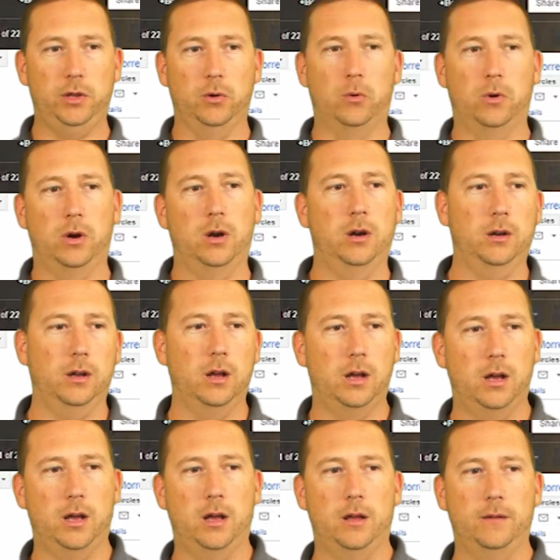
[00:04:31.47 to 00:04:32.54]
your
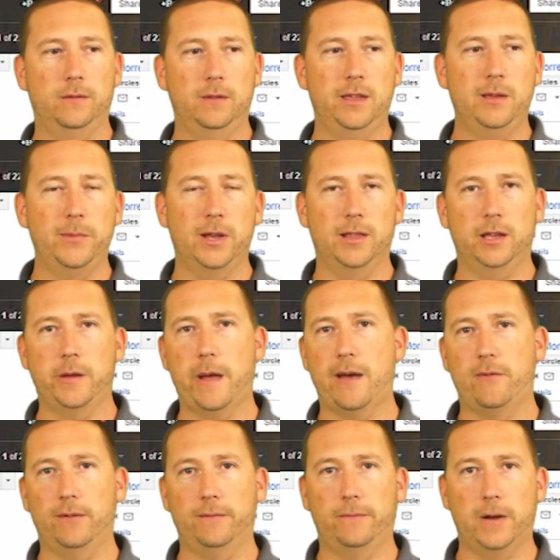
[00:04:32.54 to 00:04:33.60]
uh, email that you
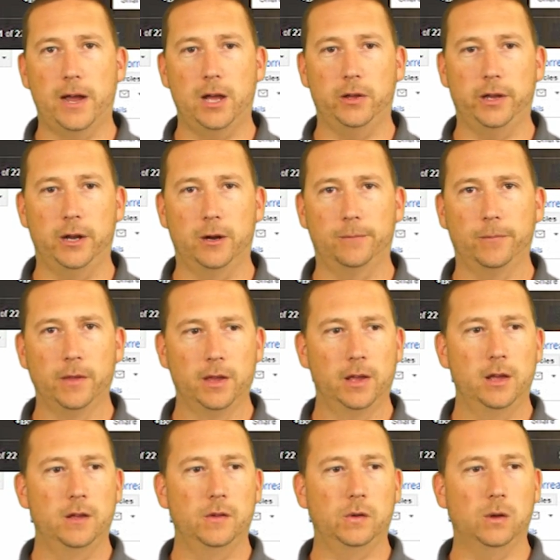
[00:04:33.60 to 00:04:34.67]
have on file here.
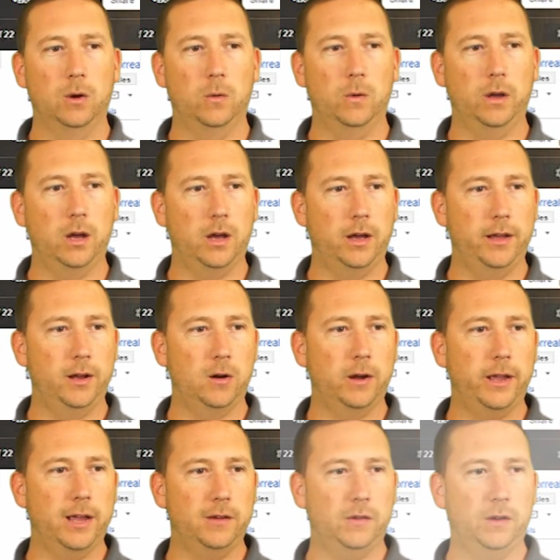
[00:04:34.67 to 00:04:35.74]
So uh, in
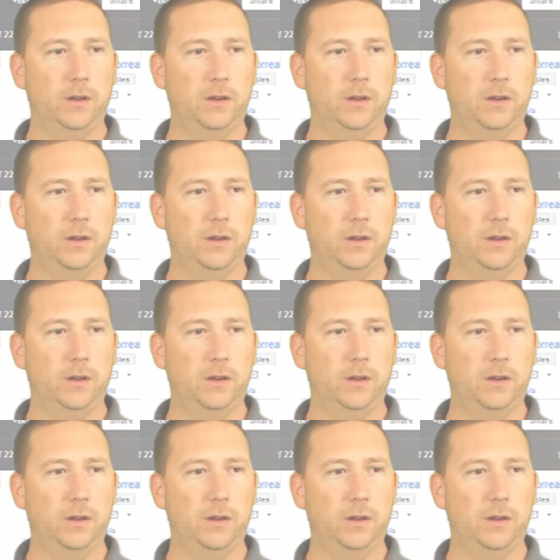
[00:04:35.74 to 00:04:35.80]
our case